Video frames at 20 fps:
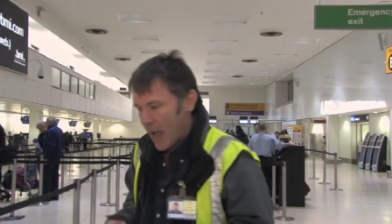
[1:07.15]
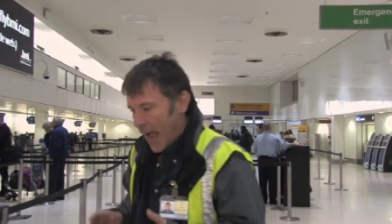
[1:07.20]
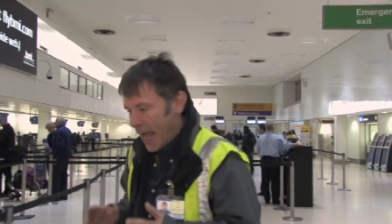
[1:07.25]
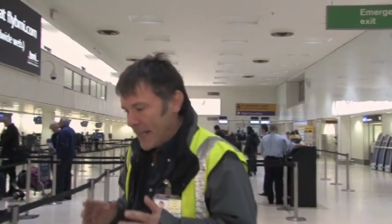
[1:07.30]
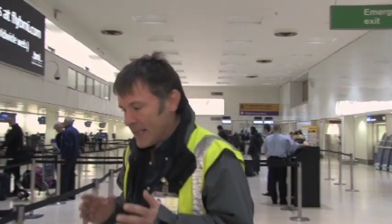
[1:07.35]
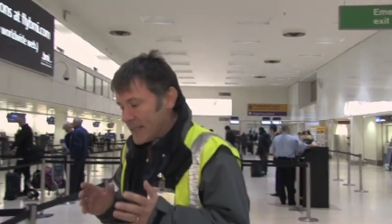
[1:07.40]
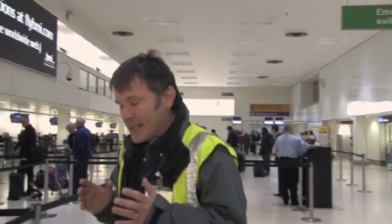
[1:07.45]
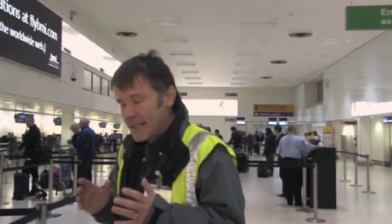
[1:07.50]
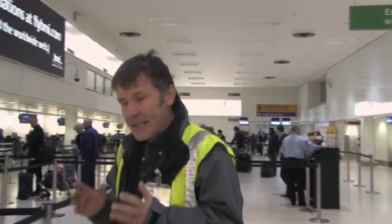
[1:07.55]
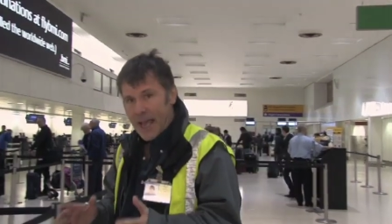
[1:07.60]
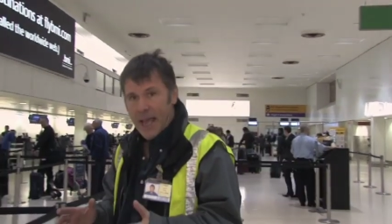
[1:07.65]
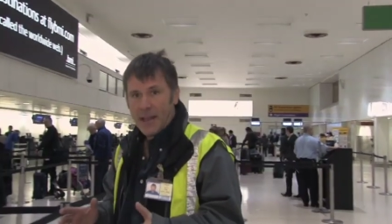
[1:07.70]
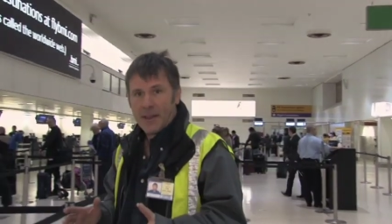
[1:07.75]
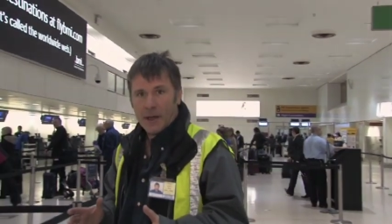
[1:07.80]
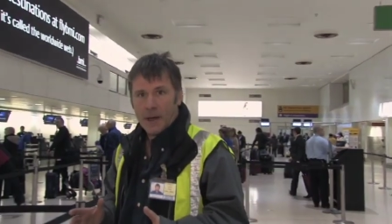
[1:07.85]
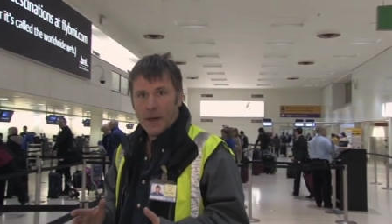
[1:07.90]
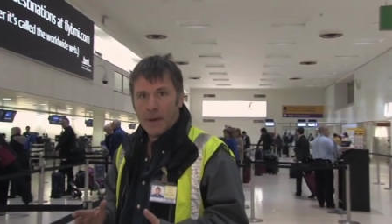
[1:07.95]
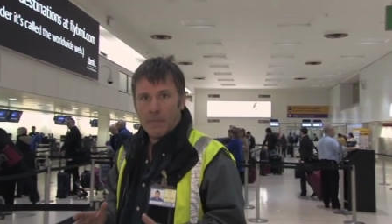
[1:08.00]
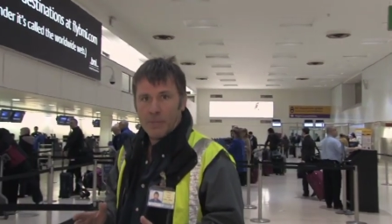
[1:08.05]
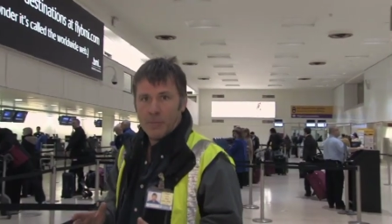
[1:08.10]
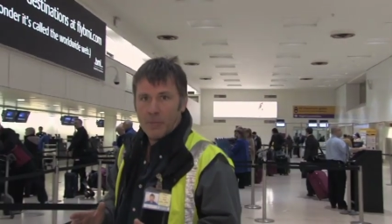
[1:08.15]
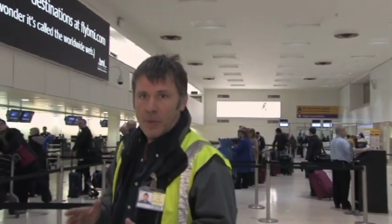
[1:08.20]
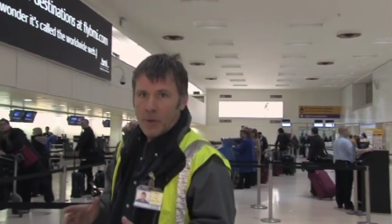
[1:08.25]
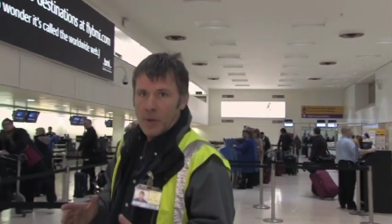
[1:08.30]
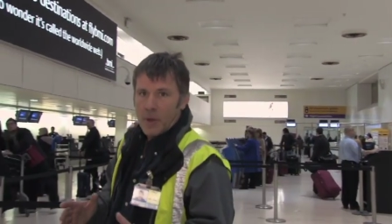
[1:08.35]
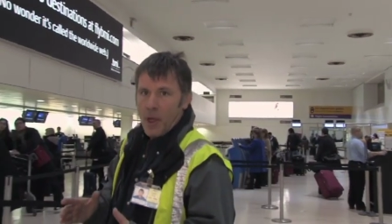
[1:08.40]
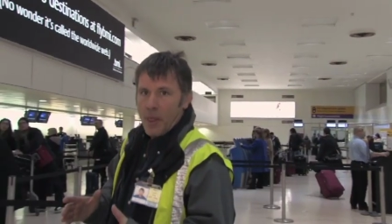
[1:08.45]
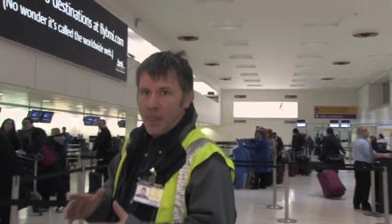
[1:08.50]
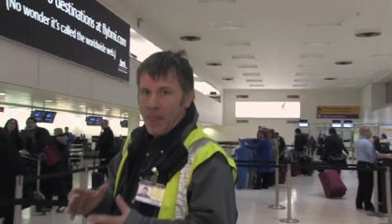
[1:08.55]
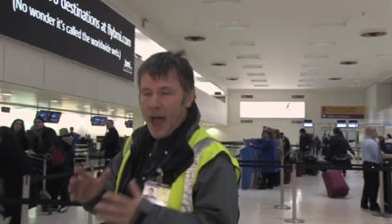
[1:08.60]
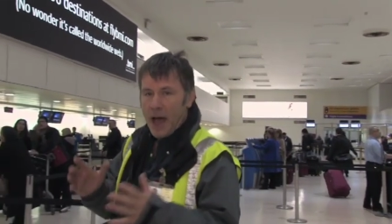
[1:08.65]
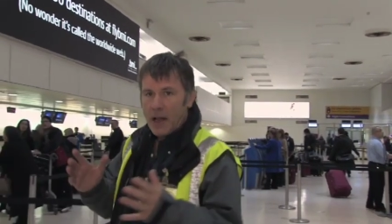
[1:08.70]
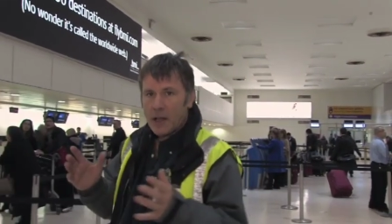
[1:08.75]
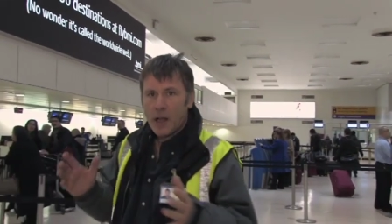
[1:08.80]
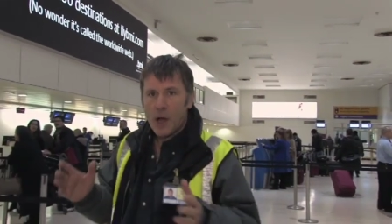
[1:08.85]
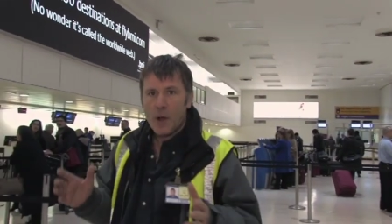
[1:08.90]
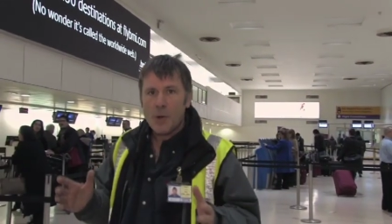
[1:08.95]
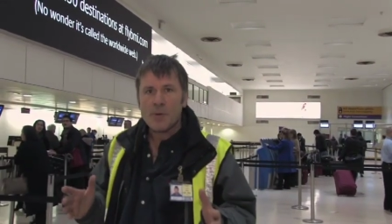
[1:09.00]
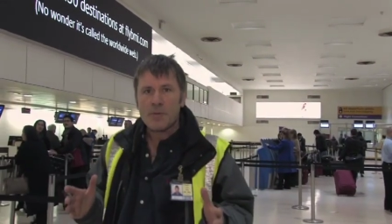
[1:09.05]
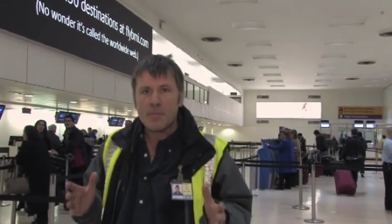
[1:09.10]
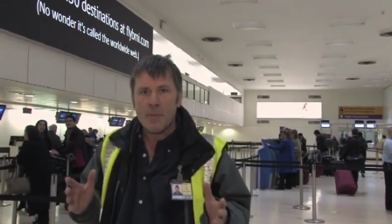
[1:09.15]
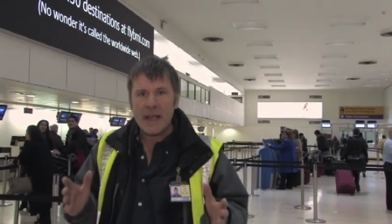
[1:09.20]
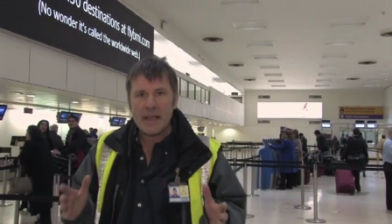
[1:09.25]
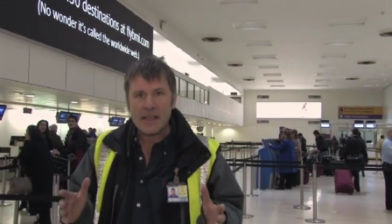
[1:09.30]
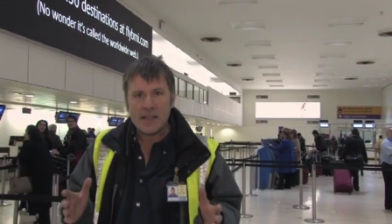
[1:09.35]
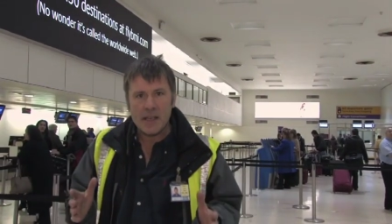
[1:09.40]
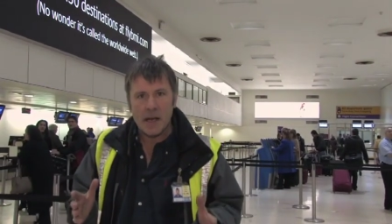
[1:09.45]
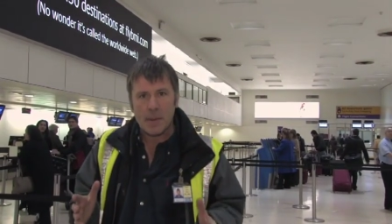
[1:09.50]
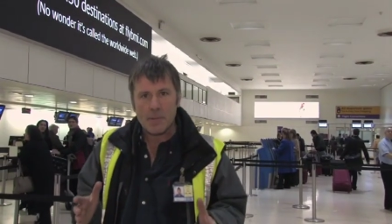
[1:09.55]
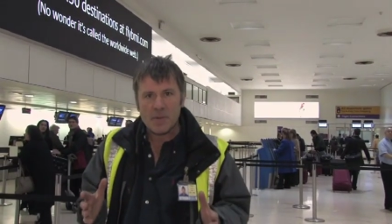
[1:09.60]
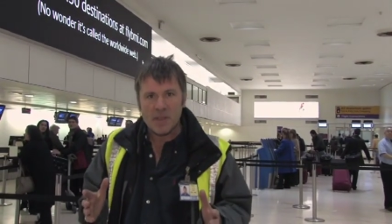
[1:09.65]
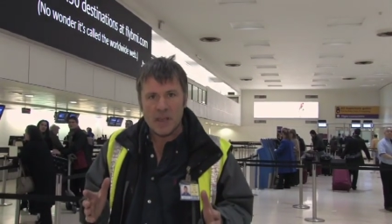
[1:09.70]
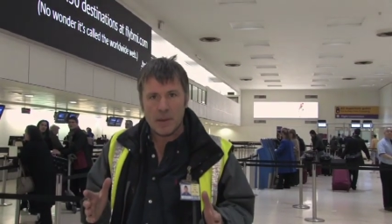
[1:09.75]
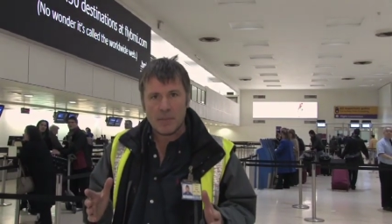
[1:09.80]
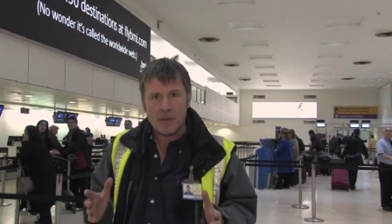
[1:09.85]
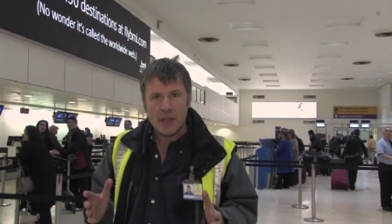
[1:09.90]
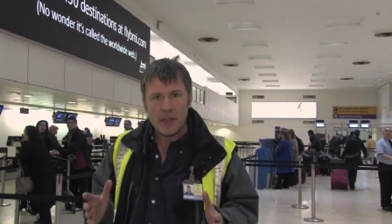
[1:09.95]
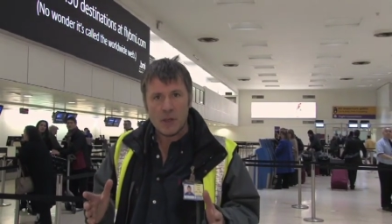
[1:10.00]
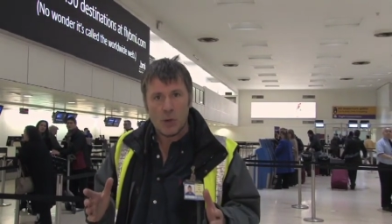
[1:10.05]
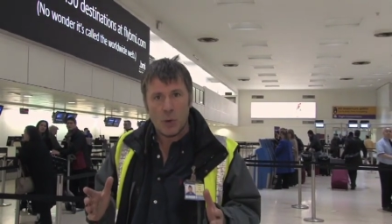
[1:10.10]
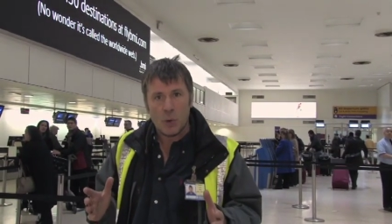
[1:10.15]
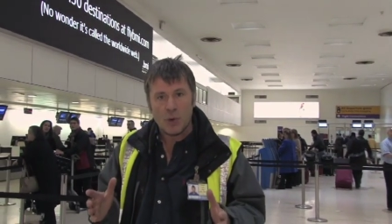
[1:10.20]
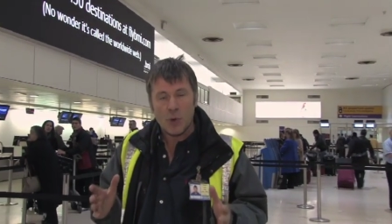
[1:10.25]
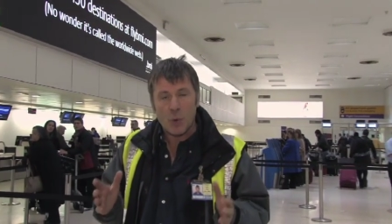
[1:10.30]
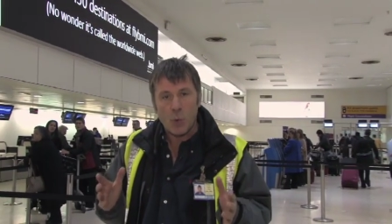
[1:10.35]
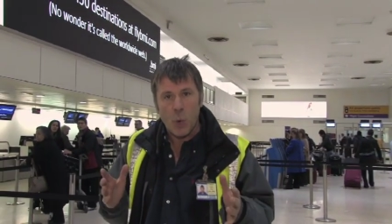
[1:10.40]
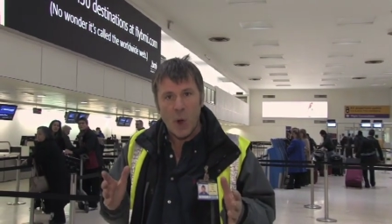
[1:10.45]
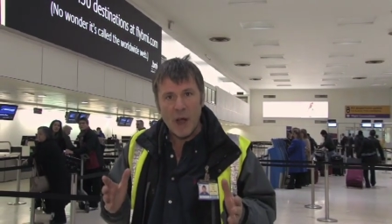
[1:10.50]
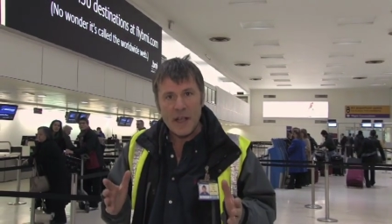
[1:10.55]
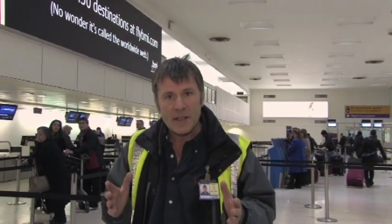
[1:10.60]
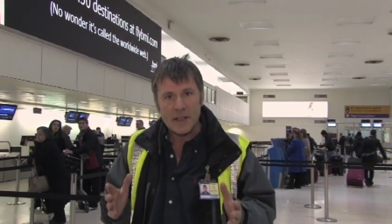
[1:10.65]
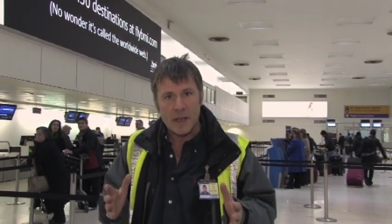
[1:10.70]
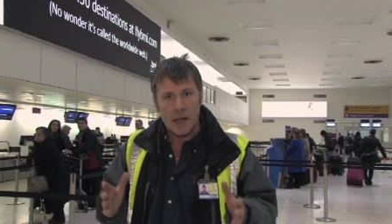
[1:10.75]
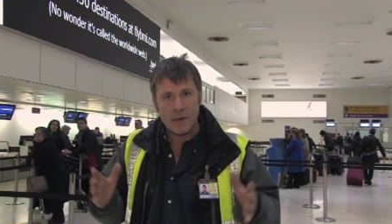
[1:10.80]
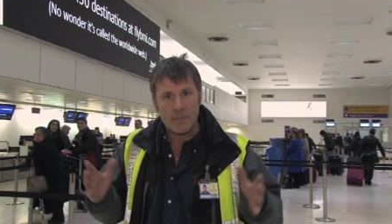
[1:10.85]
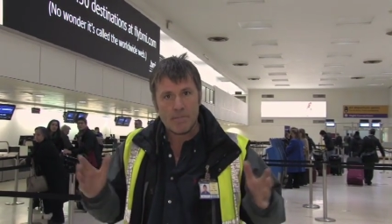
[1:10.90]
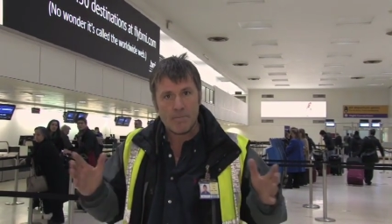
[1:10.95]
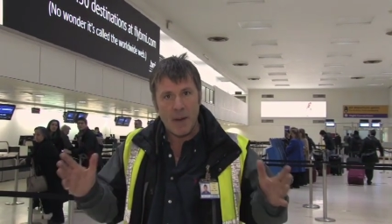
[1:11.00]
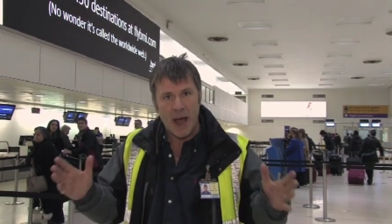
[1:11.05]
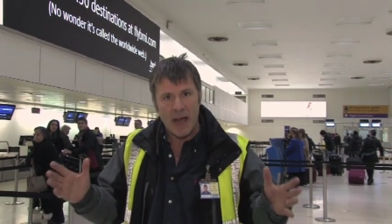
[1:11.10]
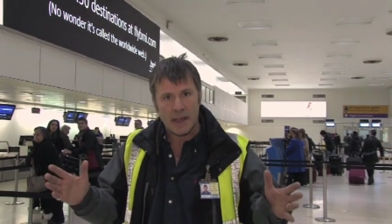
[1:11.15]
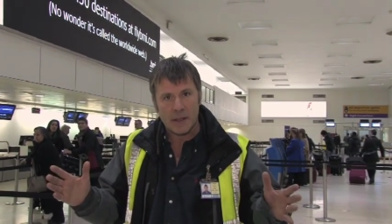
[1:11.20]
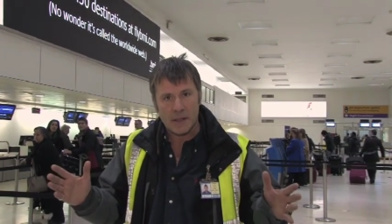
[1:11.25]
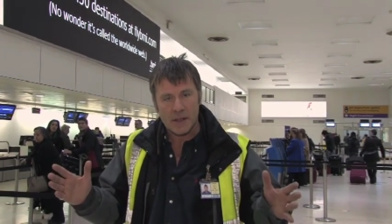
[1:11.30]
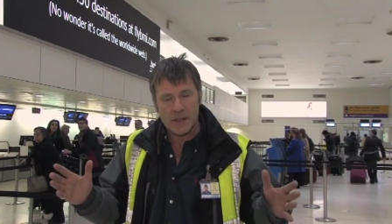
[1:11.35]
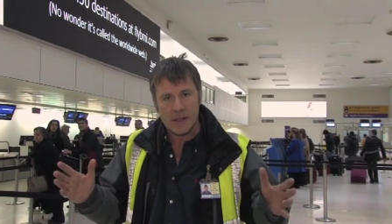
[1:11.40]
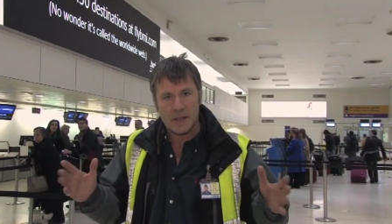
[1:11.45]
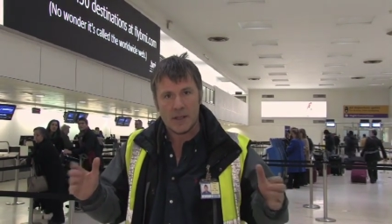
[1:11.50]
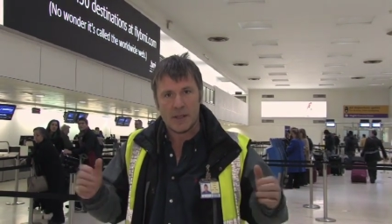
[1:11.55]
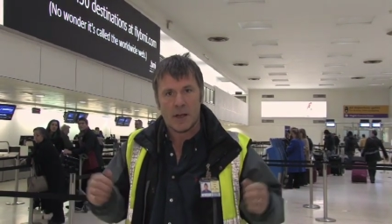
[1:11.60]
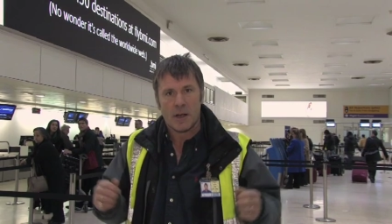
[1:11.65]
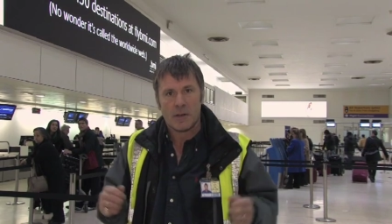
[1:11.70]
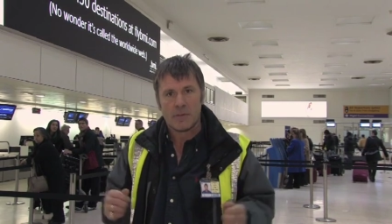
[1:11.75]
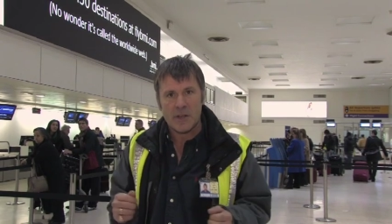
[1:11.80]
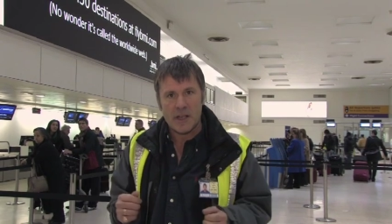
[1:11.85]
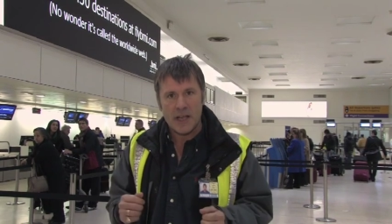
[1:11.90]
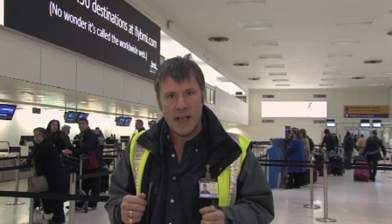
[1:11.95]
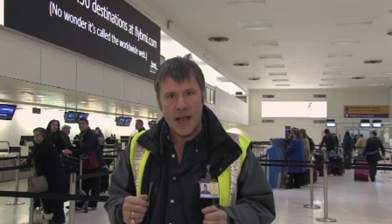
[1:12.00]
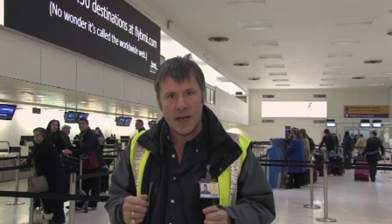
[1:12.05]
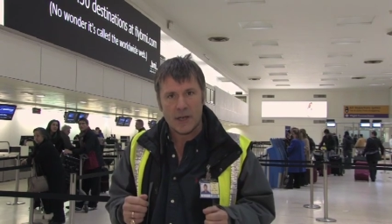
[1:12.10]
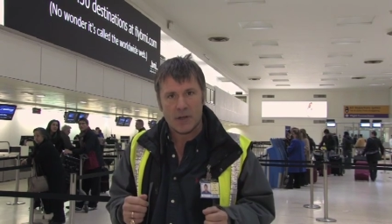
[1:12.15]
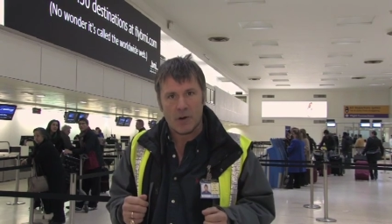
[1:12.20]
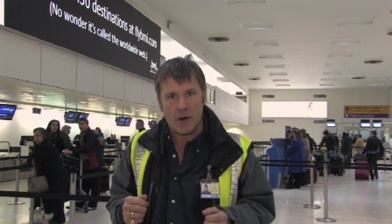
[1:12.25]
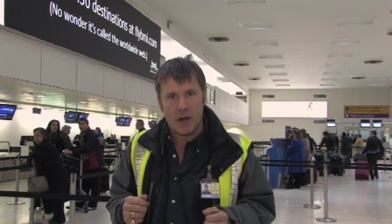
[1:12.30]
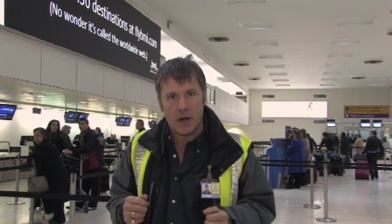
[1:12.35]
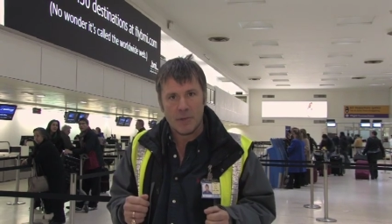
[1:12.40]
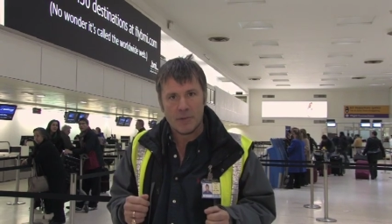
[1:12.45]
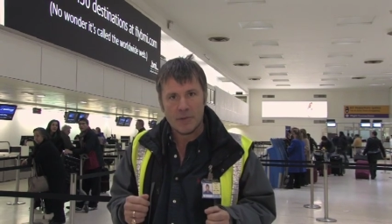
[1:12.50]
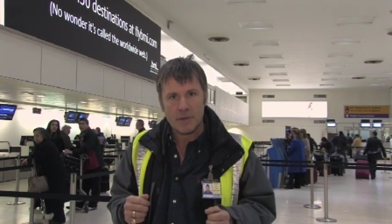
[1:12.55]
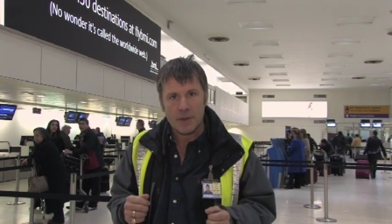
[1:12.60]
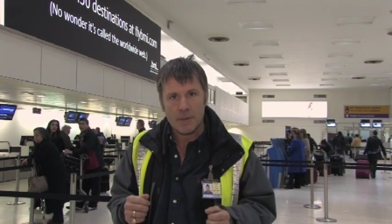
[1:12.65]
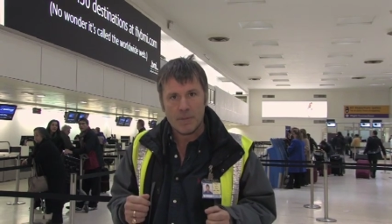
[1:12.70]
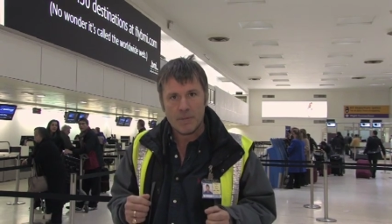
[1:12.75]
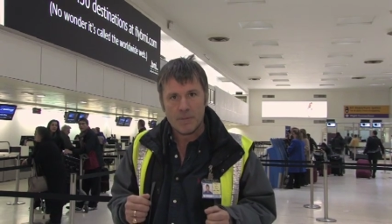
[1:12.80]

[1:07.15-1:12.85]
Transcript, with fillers: And together, that load makes up something called the weight and balance of the aircraft.